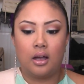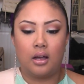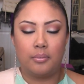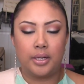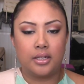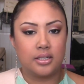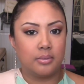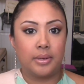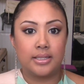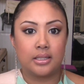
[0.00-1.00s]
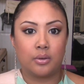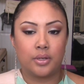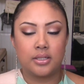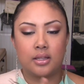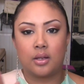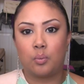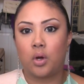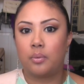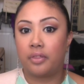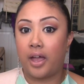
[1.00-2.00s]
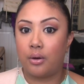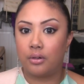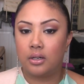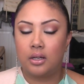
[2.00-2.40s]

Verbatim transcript: um, nicotine based liquids and then one without.